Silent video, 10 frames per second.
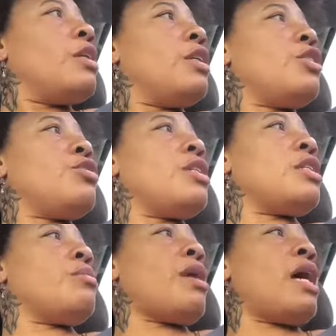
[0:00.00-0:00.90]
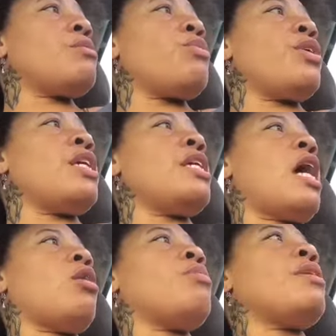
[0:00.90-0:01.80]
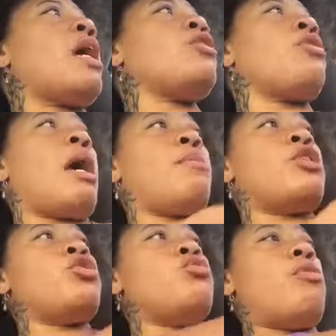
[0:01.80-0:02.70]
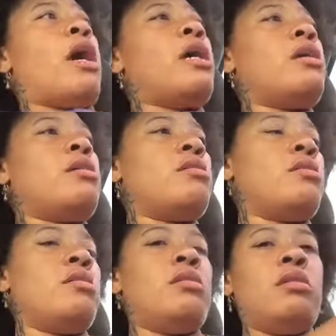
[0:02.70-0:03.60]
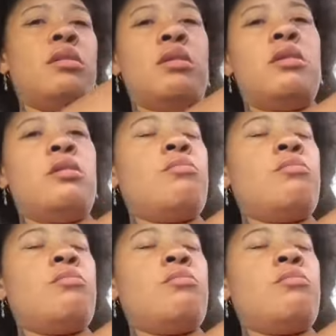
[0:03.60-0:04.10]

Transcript: Did you see some nice, pretty yellow? But now you got me two, right? Yeah, two